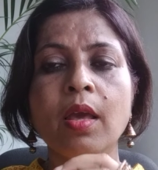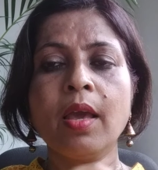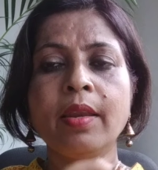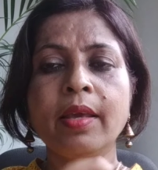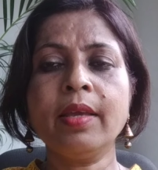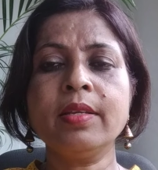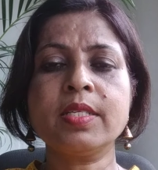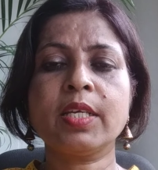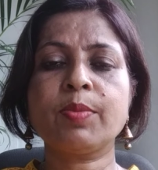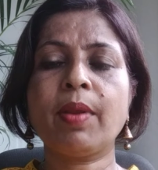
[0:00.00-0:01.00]
And again
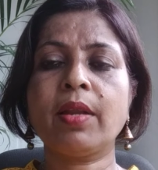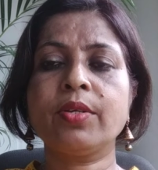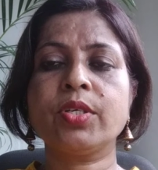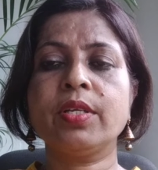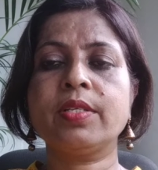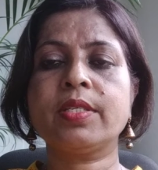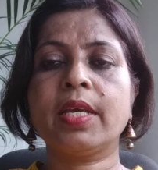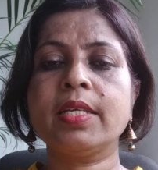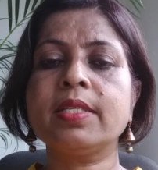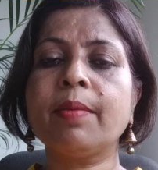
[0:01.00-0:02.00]
this explanation, it
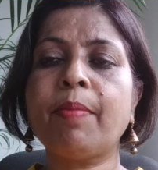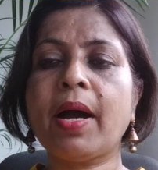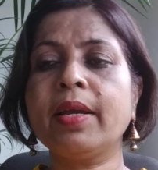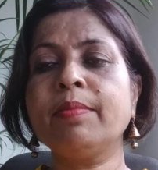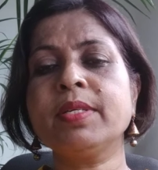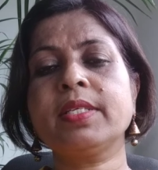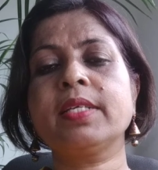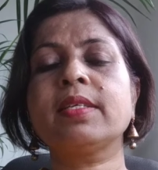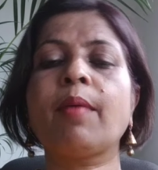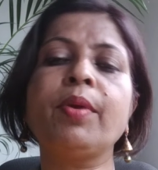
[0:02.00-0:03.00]
says the buyer must
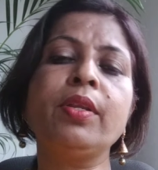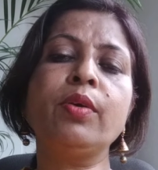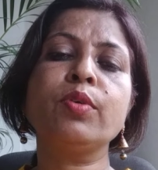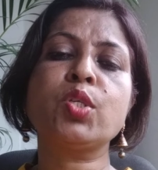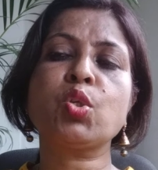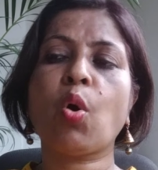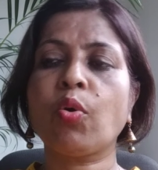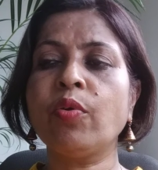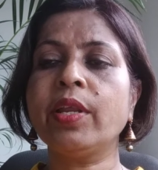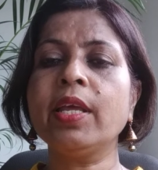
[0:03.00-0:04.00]
examine the goods
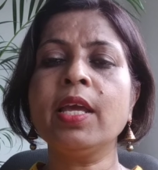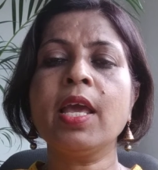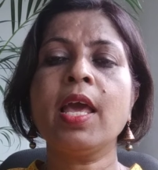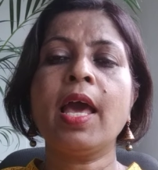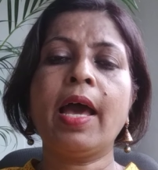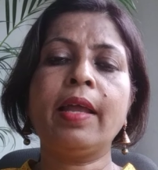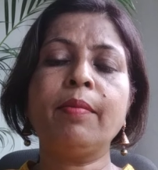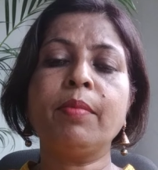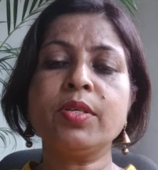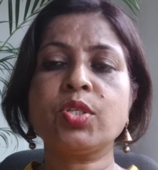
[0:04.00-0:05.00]
thoroughly
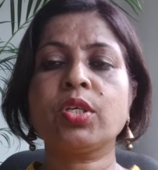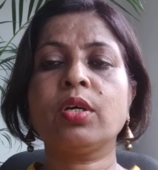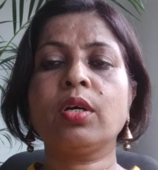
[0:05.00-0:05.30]
and must